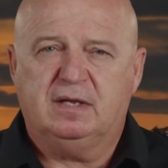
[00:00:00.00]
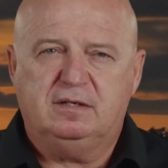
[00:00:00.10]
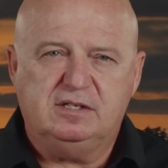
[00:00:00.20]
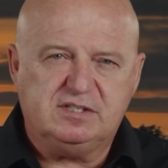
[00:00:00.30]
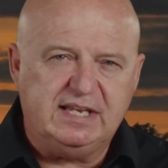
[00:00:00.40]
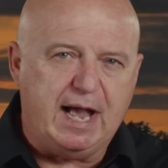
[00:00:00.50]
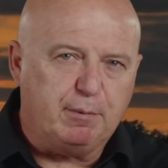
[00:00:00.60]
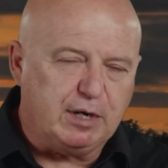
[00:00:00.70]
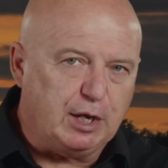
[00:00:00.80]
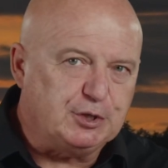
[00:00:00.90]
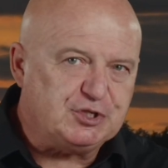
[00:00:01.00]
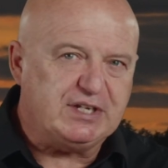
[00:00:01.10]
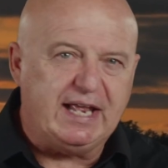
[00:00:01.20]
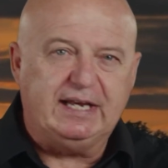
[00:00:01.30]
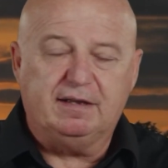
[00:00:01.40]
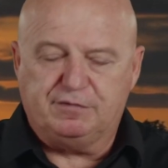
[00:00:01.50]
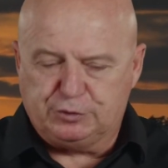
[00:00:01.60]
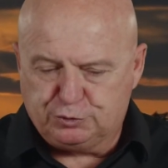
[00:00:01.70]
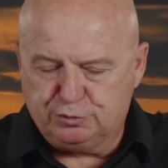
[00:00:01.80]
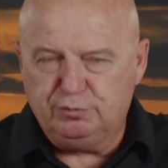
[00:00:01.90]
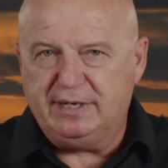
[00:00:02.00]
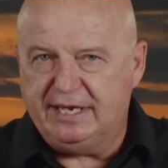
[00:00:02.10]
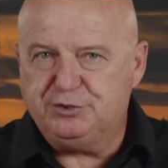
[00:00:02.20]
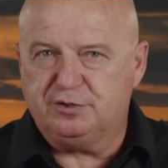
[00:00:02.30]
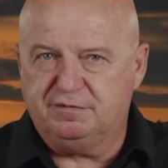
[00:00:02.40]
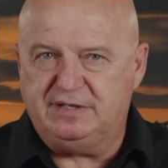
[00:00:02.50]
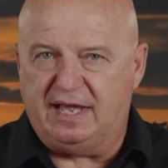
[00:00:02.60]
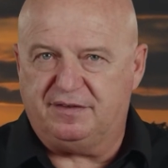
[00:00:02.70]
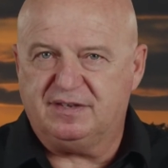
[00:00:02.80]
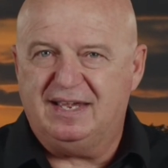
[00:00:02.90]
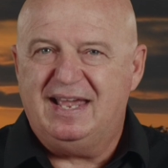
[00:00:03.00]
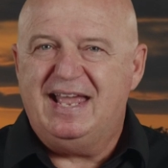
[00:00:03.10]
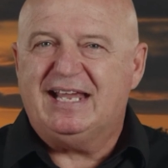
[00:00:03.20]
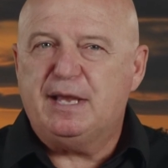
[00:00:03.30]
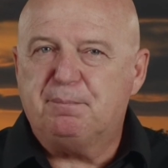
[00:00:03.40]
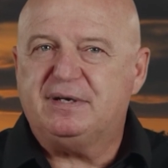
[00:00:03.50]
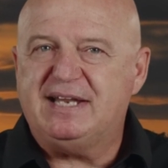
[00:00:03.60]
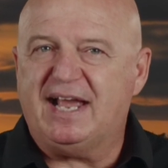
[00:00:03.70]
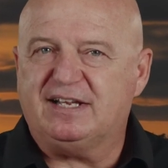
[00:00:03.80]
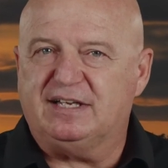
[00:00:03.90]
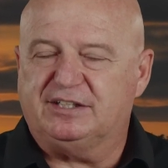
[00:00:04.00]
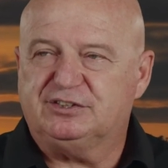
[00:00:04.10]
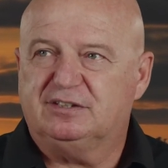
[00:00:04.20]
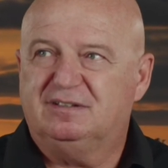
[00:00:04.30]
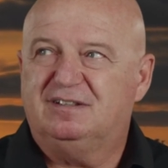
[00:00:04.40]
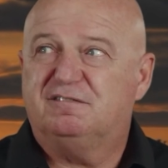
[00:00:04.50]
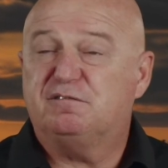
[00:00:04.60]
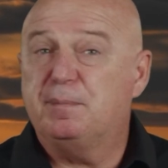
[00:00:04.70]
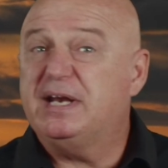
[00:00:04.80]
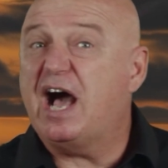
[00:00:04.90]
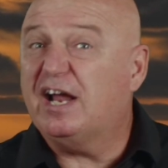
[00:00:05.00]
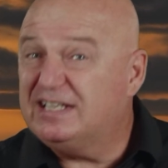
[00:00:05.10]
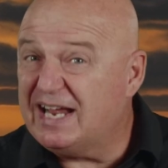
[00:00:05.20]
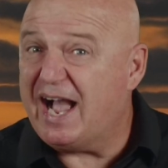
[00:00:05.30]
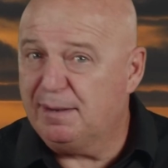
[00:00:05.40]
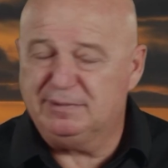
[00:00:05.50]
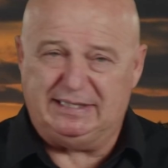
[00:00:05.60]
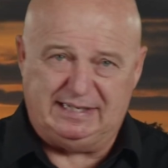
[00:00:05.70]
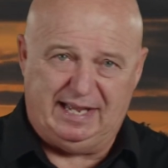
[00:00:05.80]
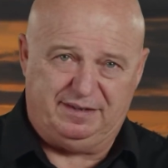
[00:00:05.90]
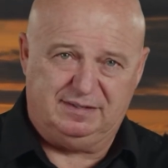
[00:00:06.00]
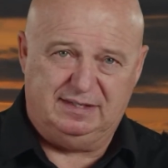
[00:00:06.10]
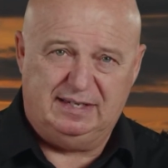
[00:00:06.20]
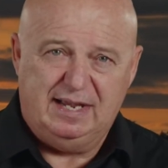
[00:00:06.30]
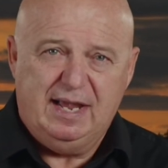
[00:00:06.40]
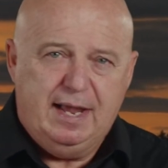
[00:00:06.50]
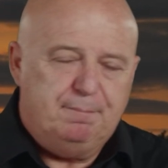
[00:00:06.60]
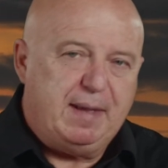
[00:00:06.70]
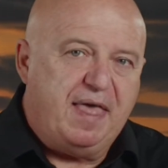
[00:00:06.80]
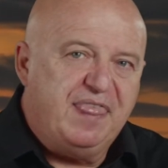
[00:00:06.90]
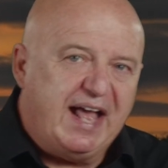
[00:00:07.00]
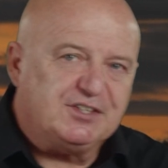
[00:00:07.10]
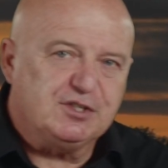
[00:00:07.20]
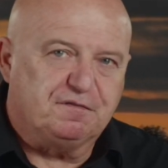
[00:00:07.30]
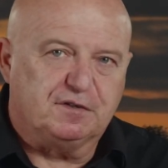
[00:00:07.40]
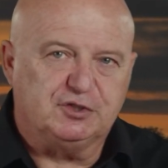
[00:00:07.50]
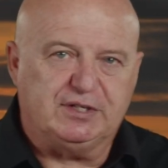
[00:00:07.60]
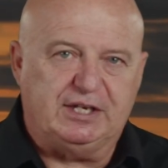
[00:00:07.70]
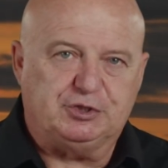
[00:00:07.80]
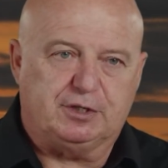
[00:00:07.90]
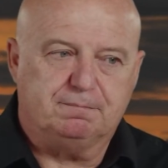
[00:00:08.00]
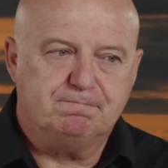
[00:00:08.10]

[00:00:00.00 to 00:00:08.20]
Do you see how an understanding of the true nature of death can protect us from an untimely death? And that's the first danger.